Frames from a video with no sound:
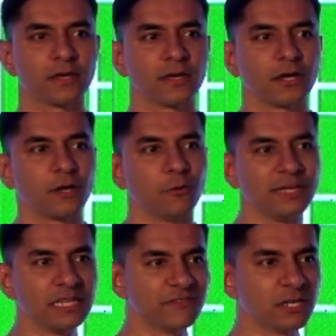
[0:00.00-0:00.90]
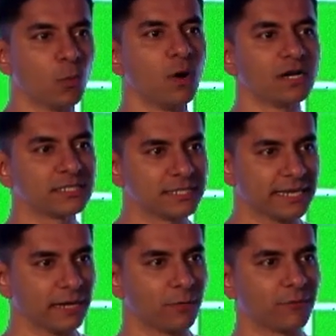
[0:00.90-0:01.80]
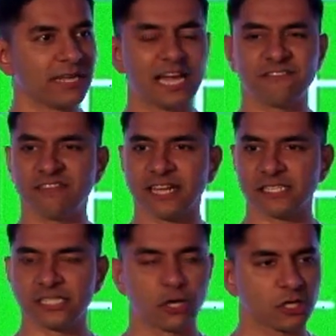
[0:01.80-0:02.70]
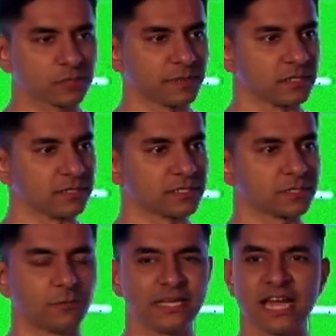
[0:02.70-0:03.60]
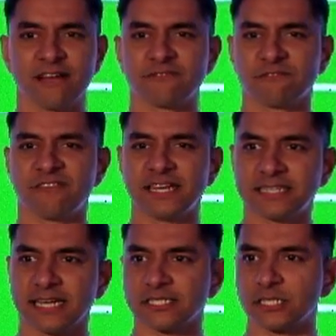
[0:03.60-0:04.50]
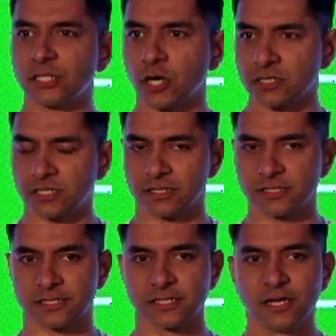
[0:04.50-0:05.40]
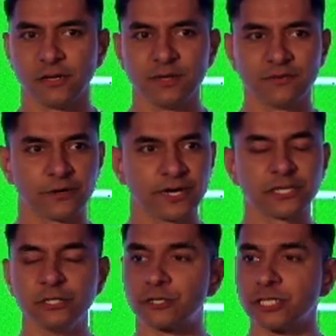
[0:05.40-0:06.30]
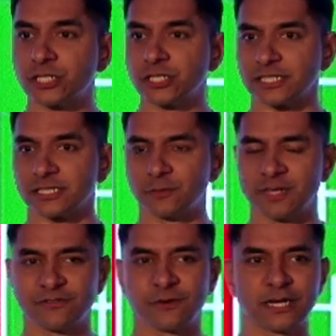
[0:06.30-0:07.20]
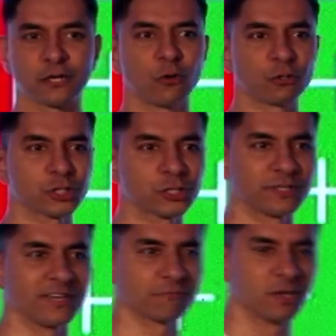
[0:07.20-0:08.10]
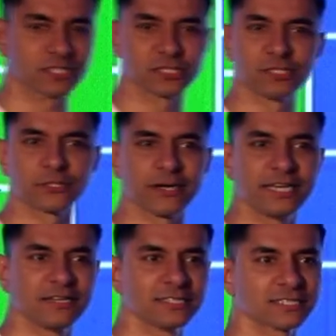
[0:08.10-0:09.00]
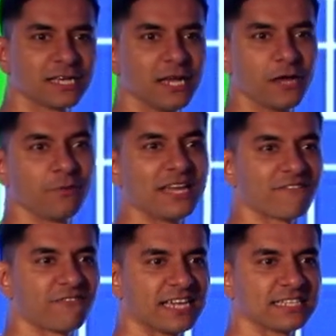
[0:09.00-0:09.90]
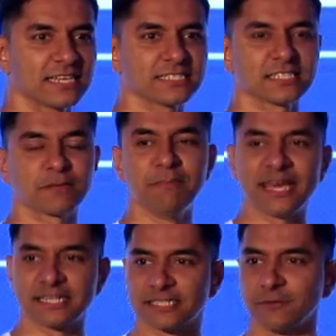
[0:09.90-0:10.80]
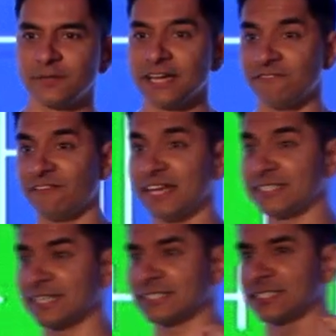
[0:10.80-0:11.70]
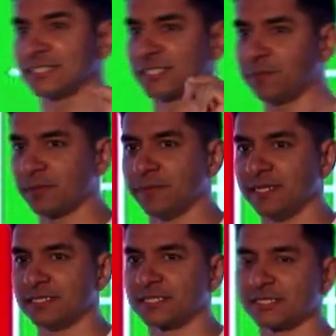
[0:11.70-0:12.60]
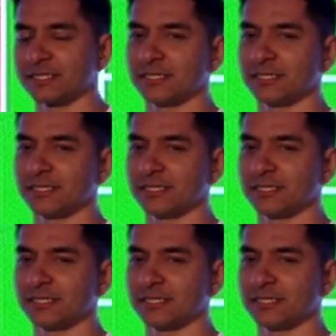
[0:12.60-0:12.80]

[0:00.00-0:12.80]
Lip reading: We live in a world today where we have fancy hospitals, we have fantastic doctors, we have great nutritionists, we have great coaches, we have personal trainers, we have fantastic medicine, we have fantastic supplements.